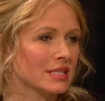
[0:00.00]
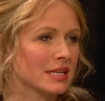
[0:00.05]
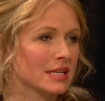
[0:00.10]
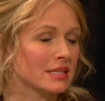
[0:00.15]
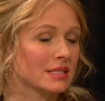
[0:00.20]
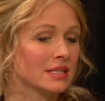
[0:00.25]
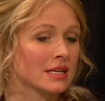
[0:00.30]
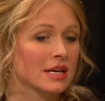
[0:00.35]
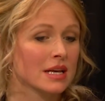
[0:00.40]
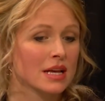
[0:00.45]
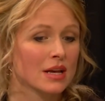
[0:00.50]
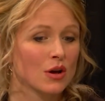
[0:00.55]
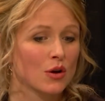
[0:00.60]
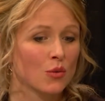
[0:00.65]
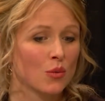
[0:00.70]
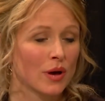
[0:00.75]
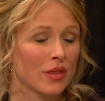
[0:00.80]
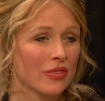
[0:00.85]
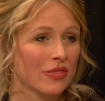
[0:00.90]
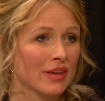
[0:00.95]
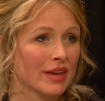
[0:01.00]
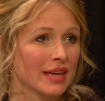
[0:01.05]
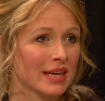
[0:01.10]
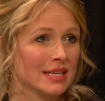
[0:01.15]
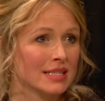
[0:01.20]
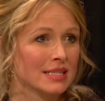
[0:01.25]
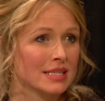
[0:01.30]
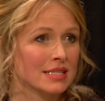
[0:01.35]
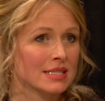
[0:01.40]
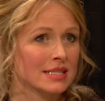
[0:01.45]
And one thing
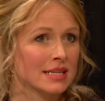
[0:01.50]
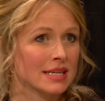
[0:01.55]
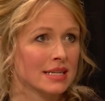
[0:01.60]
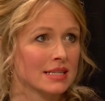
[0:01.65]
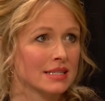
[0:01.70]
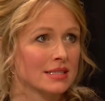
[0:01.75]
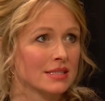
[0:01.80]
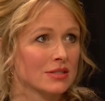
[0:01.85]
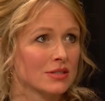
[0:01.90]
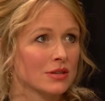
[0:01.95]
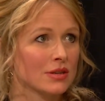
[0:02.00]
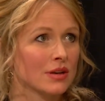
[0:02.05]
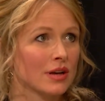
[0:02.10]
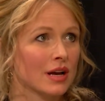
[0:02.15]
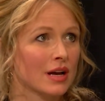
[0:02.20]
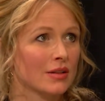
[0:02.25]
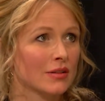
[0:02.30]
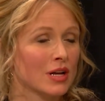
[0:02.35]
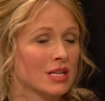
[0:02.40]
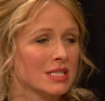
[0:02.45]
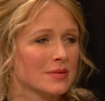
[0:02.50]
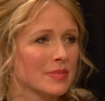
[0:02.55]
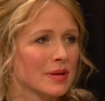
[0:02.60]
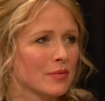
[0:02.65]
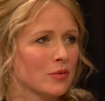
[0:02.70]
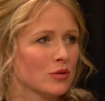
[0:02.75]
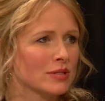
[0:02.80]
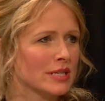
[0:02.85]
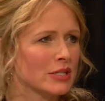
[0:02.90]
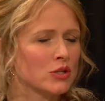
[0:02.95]
is lots of
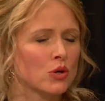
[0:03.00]
people say,